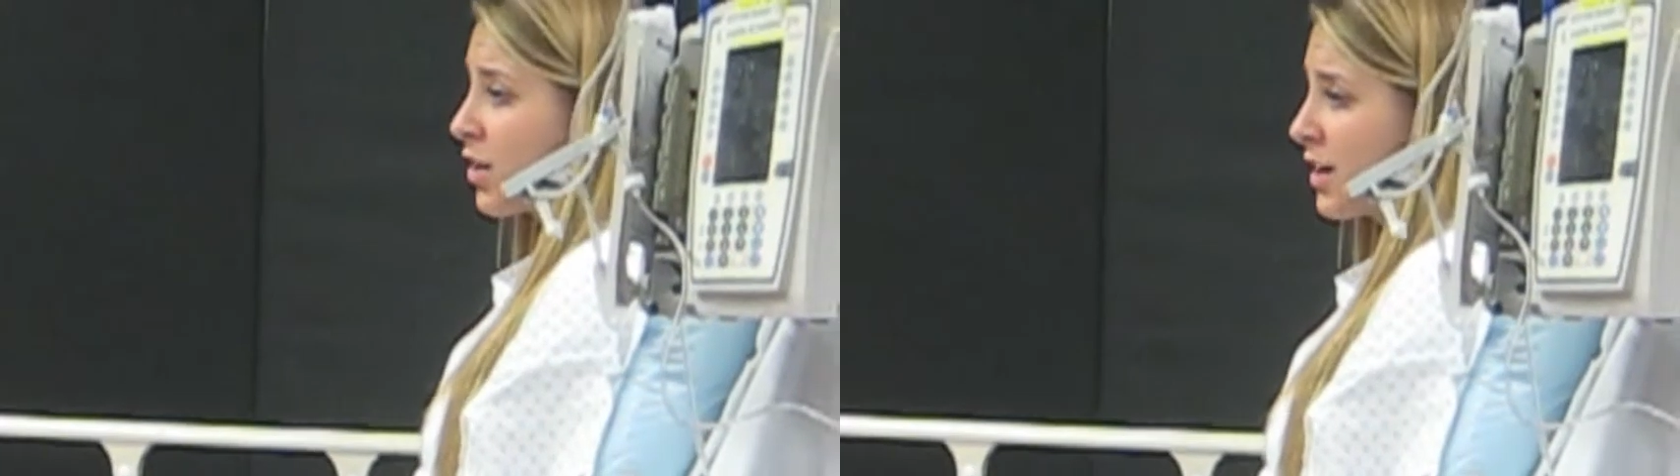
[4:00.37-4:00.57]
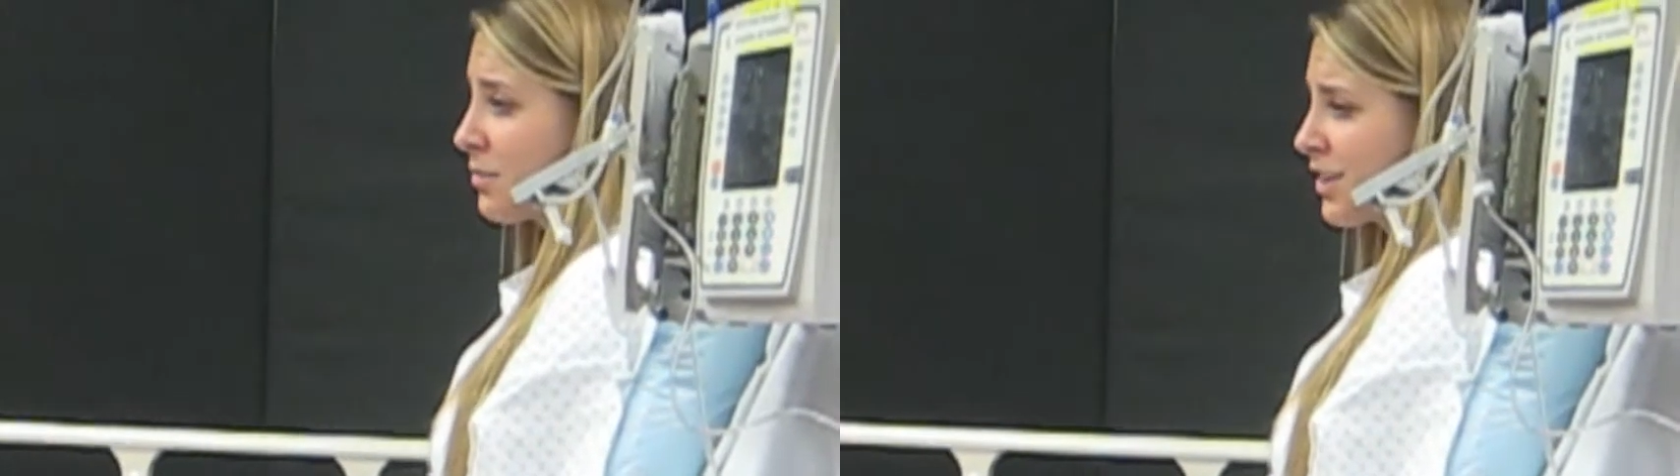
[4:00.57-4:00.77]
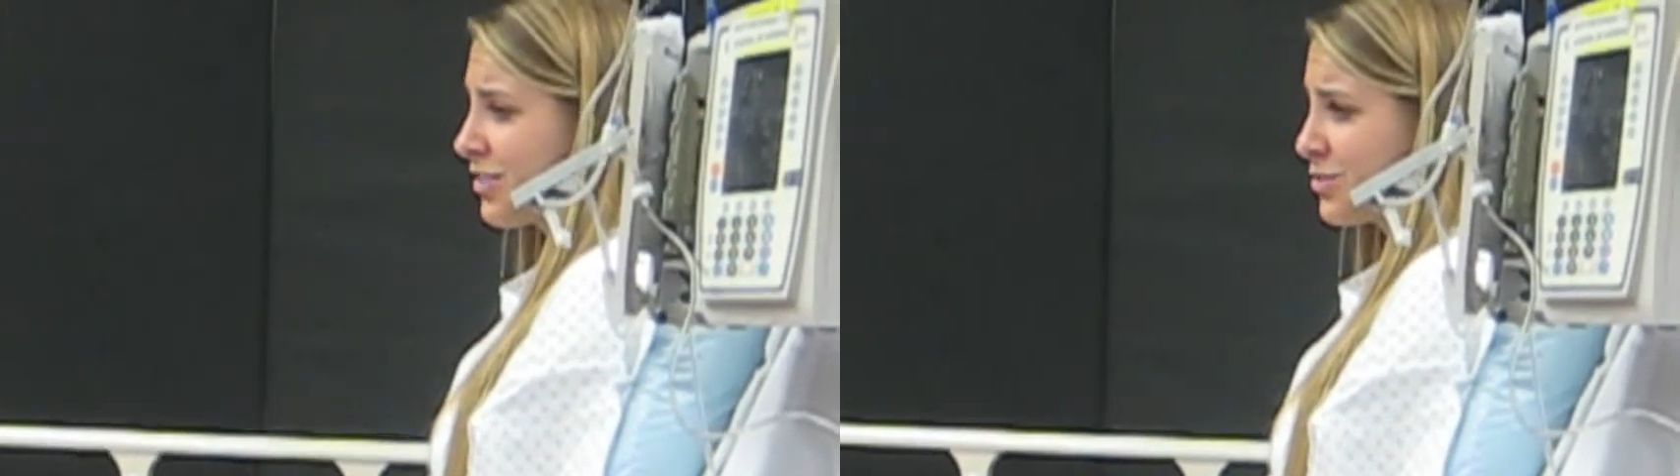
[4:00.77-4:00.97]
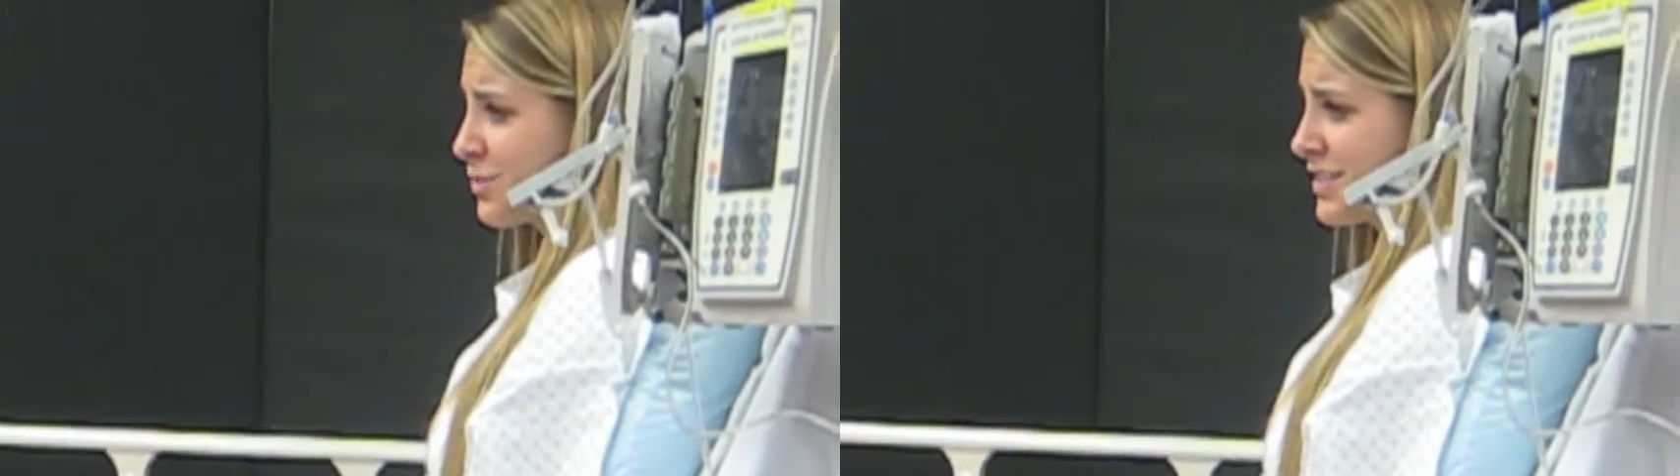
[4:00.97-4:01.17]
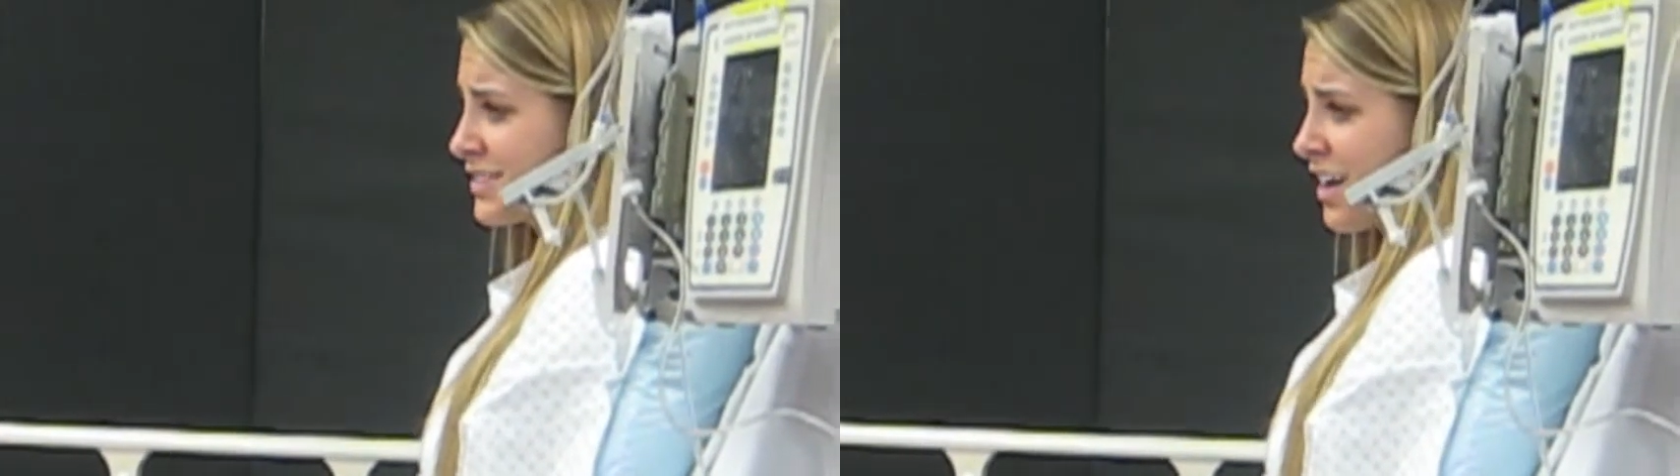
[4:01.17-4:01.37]
worried I'm going to lose
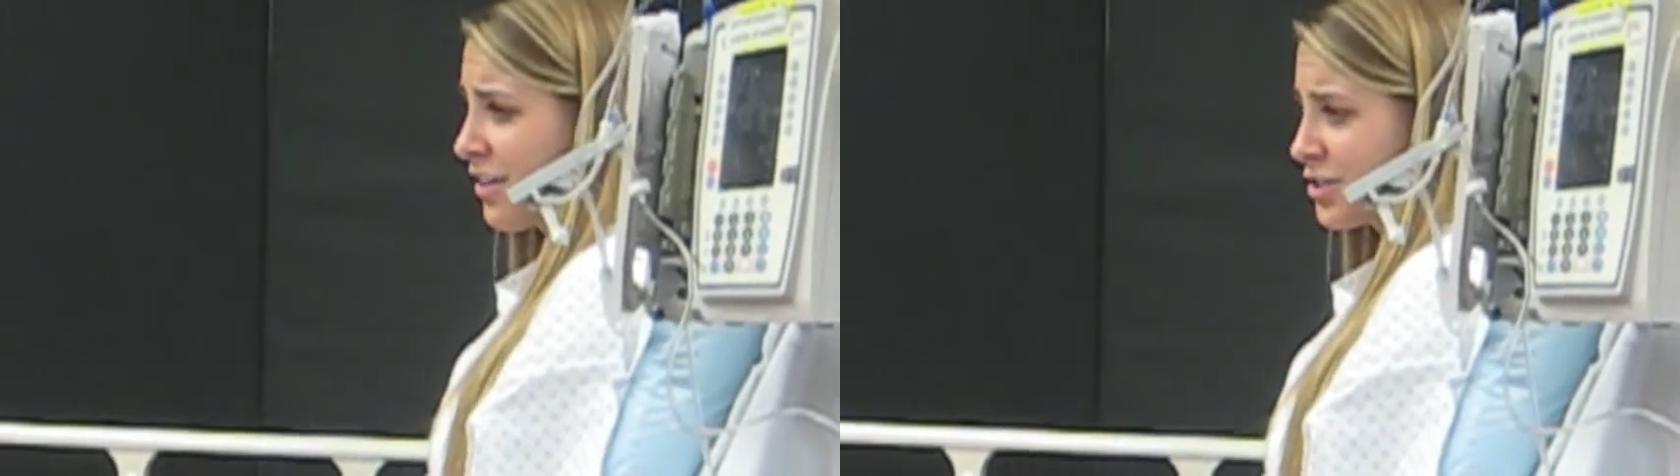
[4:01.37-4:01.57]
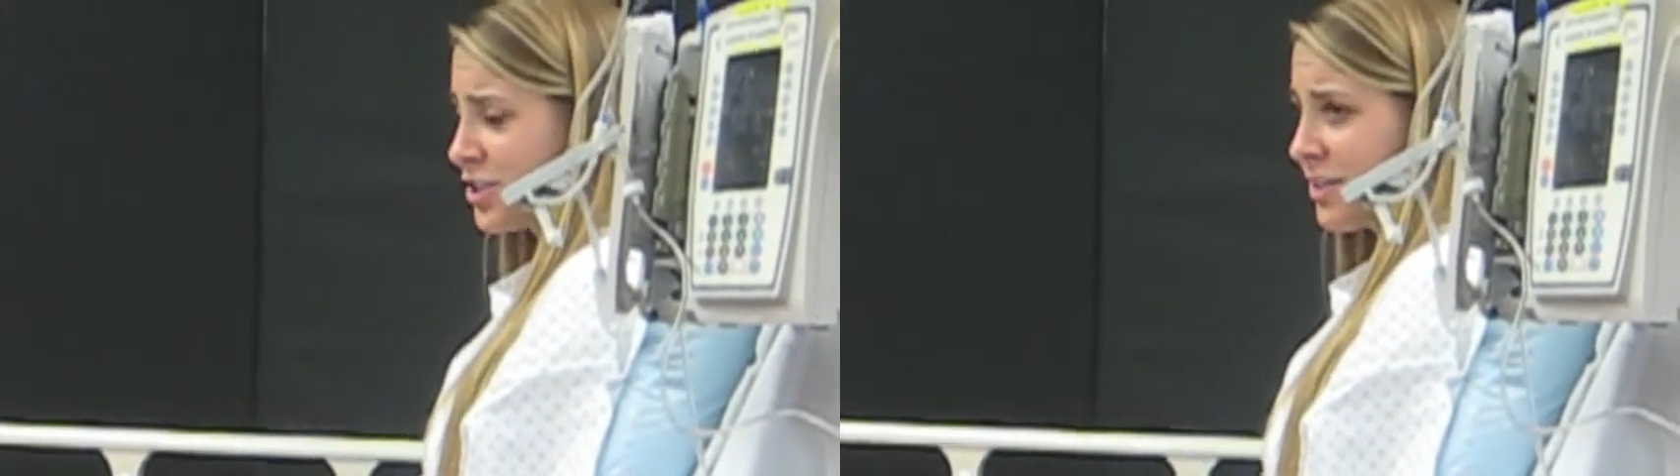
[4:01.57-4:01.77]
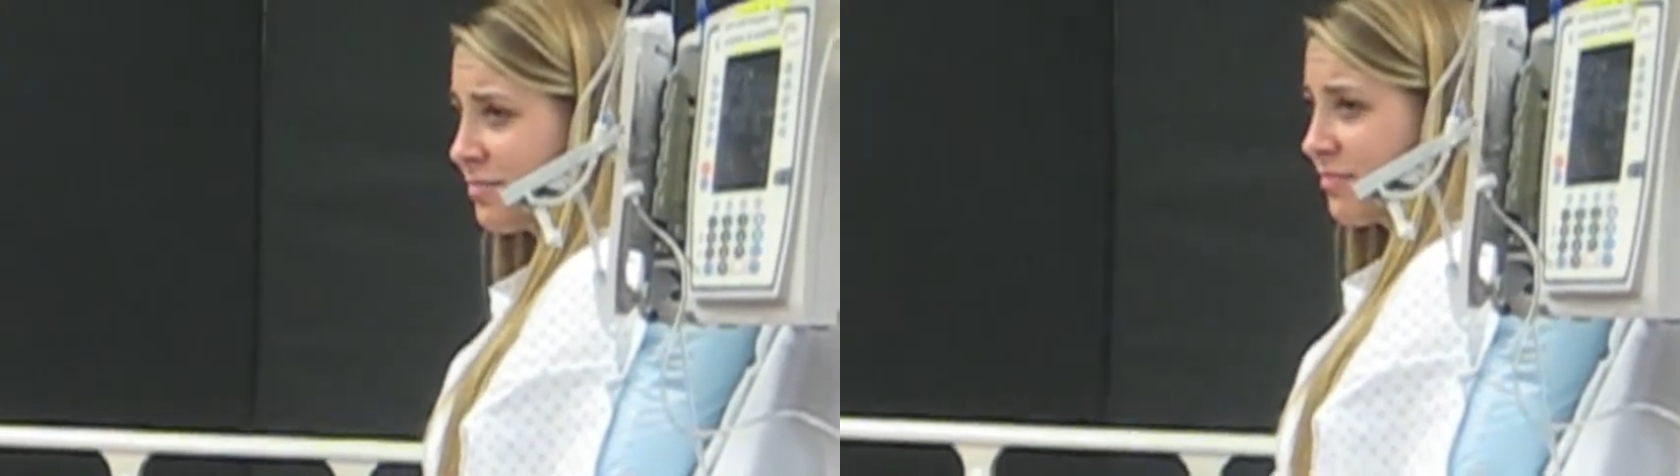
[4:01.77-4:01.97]
my scholarship.